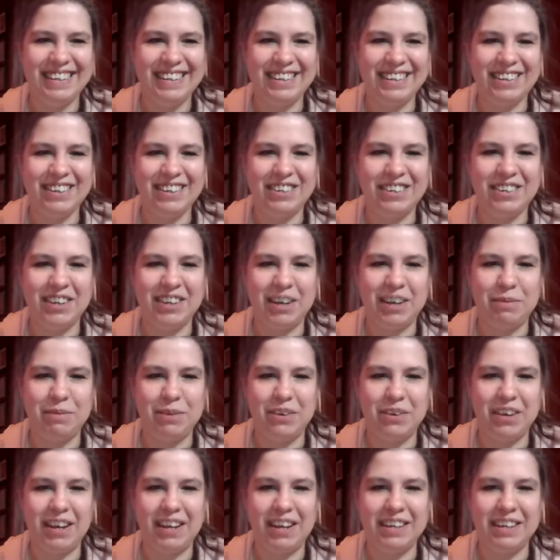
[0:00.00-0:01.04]
Good job, you
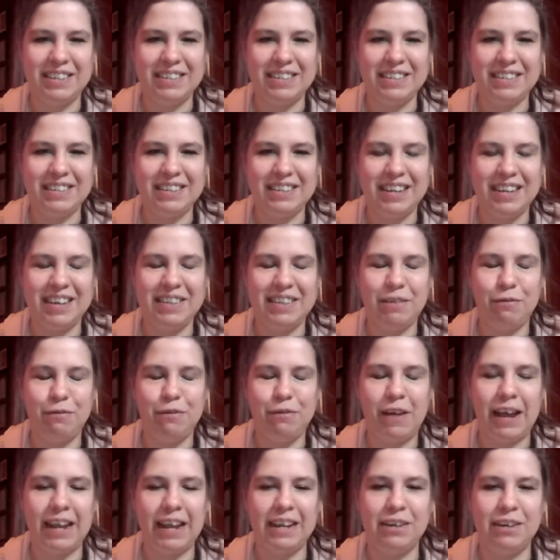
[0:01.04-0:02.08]
guys. And then
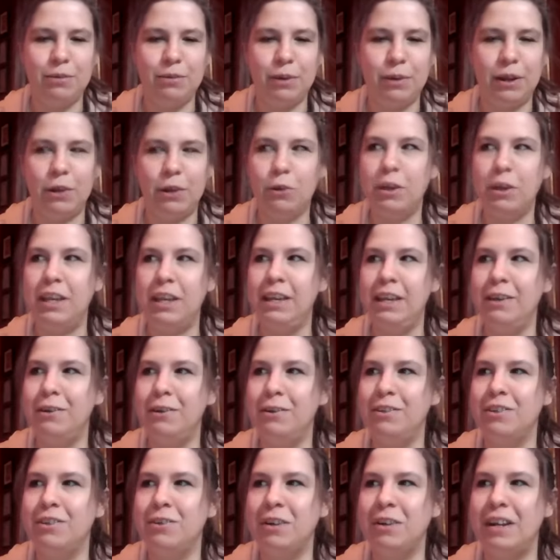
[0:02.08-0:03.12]
find where your
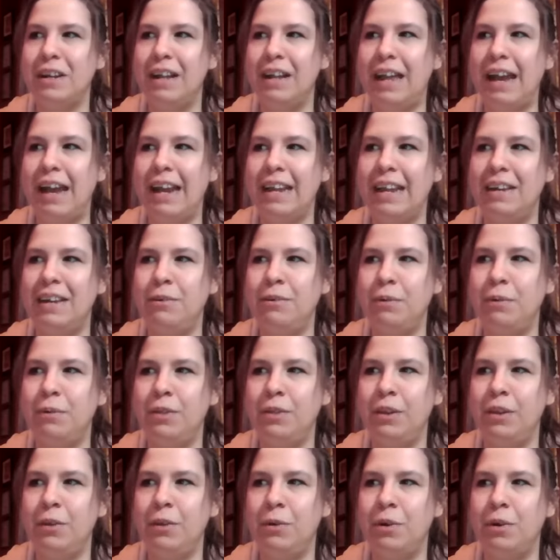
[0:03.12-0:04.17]
heels are in line with
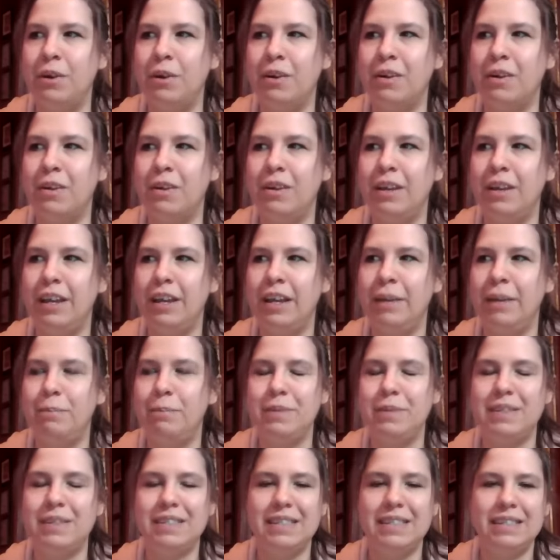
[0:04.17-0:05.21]
your
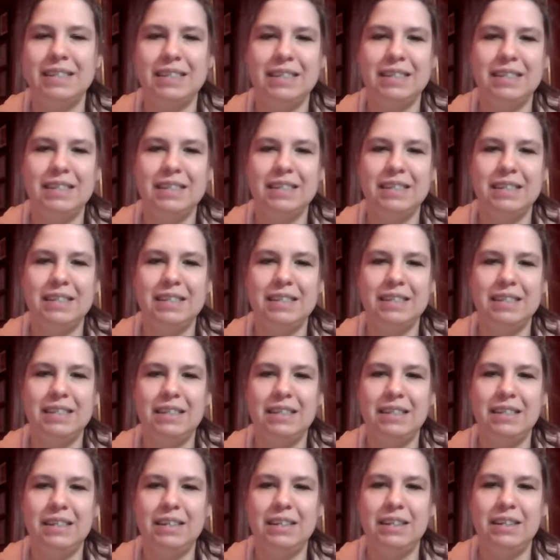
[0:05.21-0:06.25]
hips.
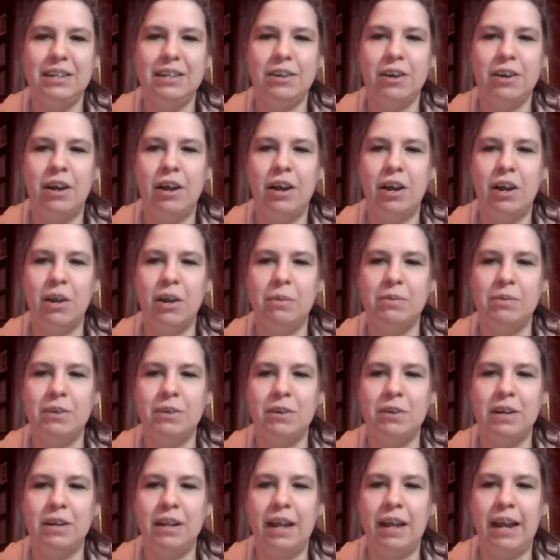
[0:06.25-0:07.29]
Your arms
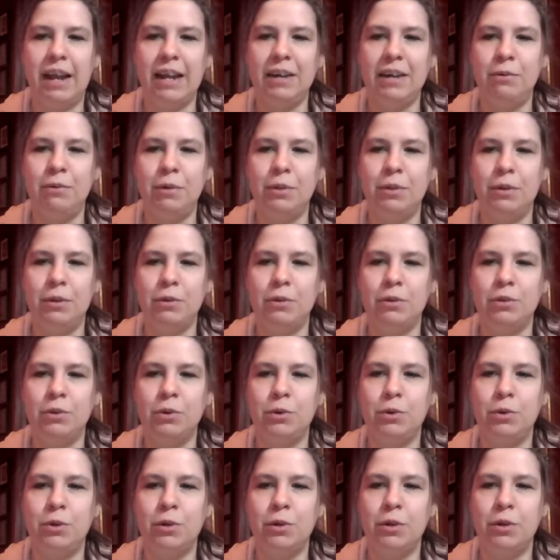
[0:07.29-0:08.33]
are in line with your
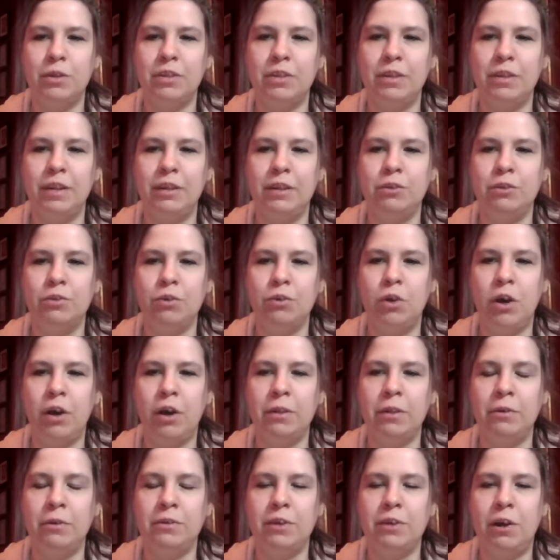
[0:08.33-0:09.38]
shoulders and then draw
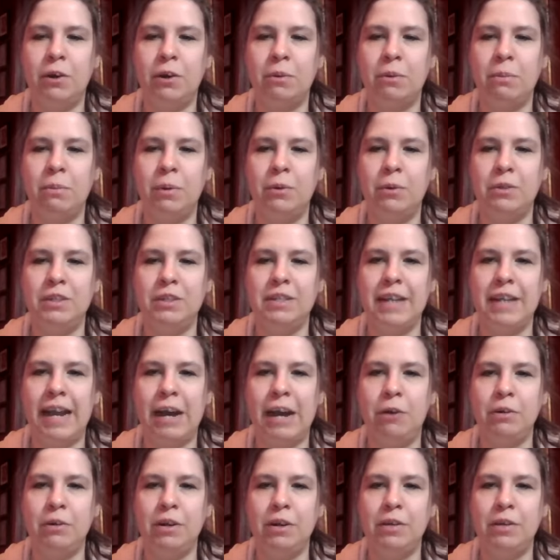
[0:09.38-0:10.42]
those arm bones
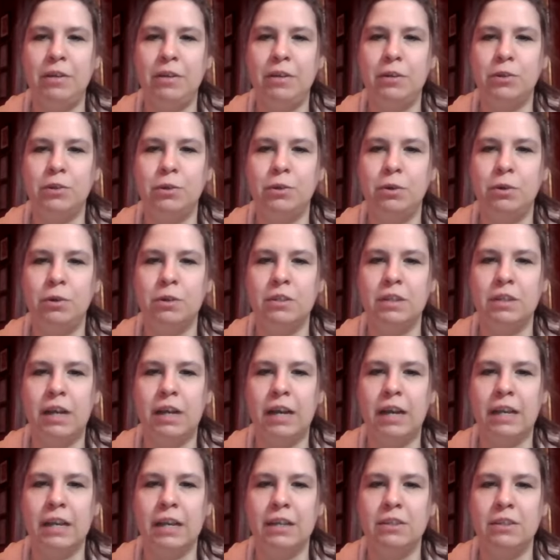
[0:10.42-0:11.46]
down into the shoulder
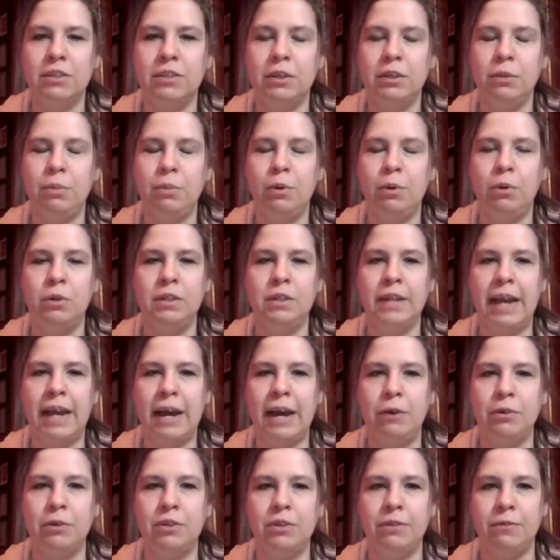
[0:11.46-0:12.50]
sockets. You pull
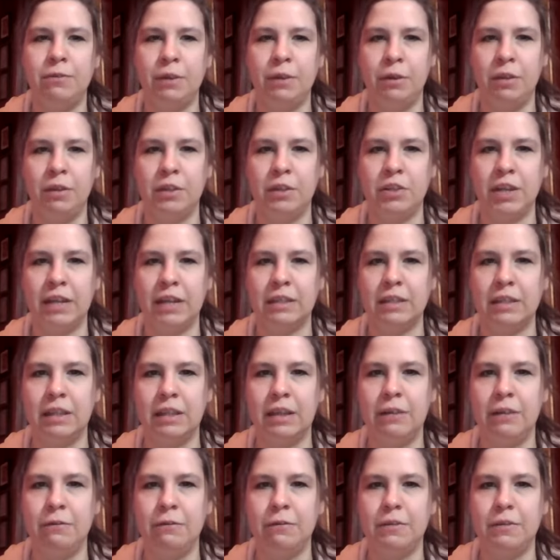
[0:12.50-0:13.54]
down to feel the chest
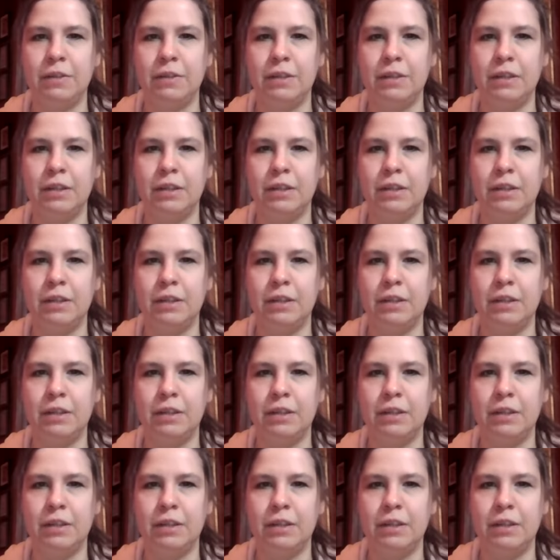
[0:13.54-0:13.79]
lift.